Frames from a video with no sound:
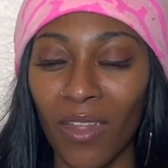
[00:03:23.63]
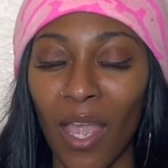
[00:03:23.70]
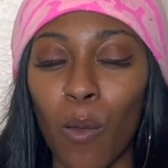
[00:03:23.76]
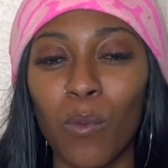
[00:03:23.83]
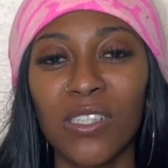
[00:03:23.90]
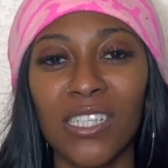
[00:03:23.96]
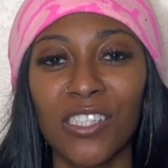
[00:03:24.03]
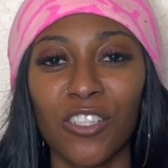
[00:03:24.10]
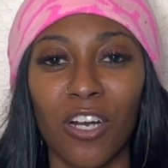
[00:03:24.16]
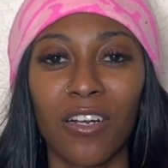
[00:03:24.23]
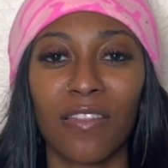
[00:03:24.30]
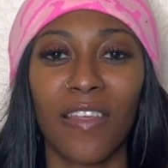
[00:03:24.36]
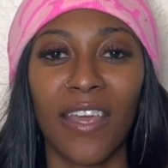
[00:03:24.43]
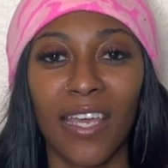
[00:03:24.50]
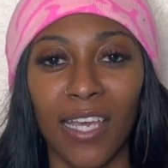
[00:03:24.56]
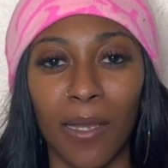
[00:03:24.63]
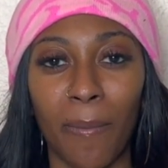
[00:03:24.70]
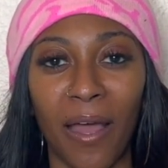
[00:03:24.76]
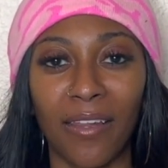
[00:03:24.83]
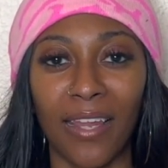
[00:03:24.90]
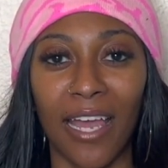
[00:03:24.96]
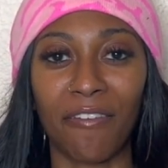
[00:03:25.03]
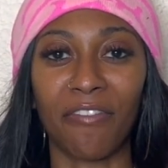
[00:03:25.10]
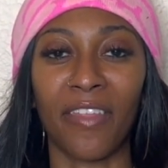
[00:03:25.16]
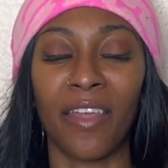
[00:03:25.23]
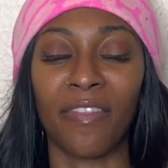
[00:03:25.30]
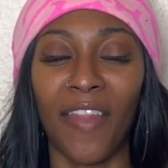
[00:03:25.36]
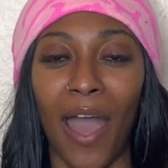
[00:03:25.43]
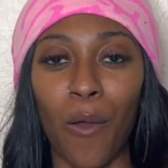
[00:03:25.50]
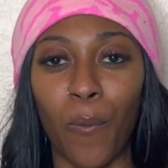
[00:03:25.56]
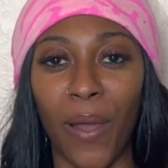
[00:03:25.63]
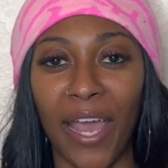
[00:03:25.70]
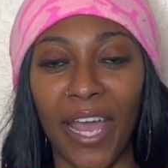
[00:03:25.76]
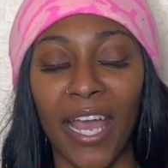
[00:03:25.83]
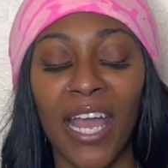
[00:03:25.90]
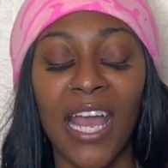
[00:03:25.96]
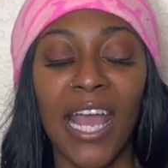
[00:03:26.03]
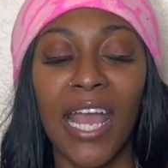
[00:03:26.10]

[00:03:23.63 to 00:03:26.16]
once I started thinking about life in that way,